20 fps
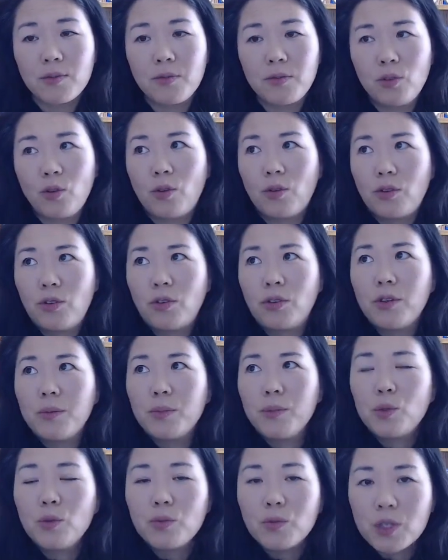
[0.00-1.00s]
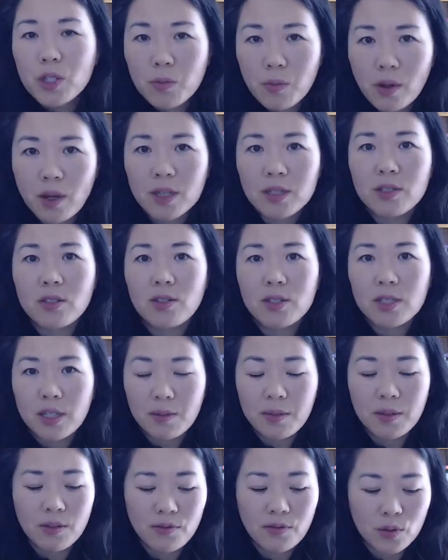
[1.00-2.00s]
your immune response to
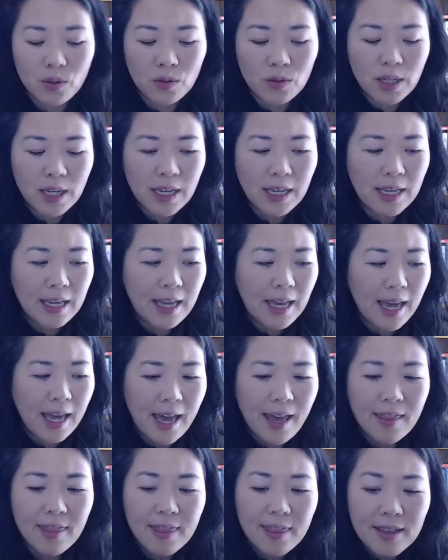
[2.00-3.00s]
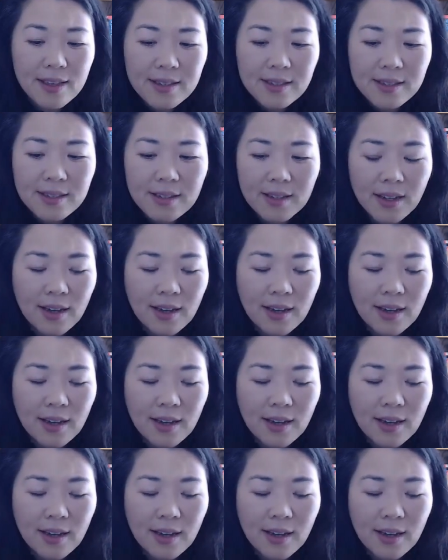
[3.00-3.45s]
some of the food. And this